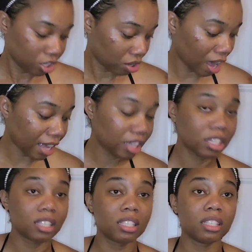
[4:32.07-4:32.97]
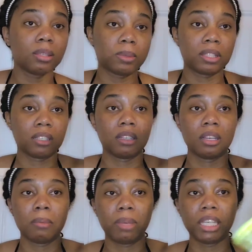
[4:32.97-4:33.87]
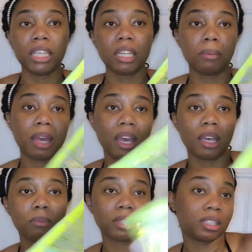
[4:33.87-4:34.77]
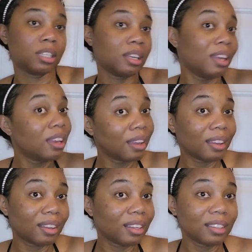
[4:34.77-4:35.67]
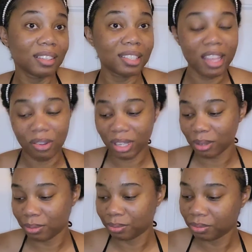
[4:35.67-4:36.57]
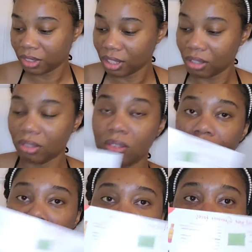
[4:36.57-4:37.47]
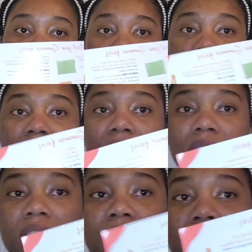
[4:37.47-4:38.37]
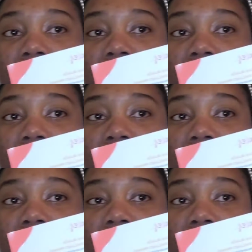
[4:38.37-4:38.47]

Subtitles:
So I guess y'all see this was a bikini bag, but it's still cute. So, and then on this